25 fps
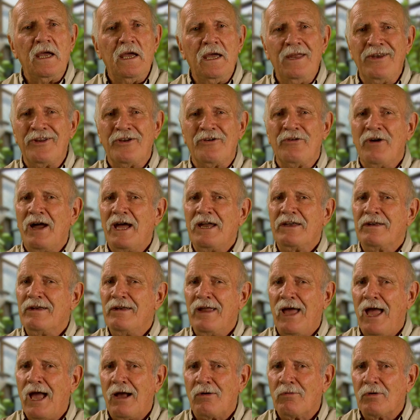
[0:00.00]

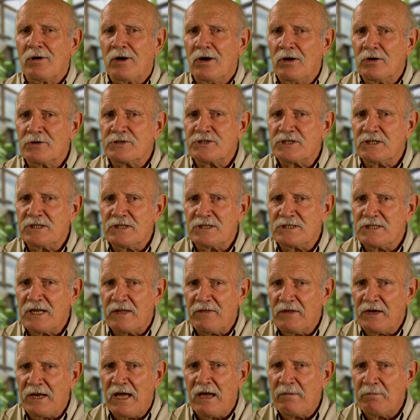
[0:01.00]
integrated aquaculture, is
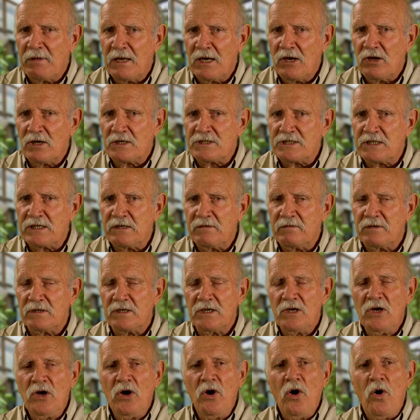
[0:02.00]
another name they like to give it,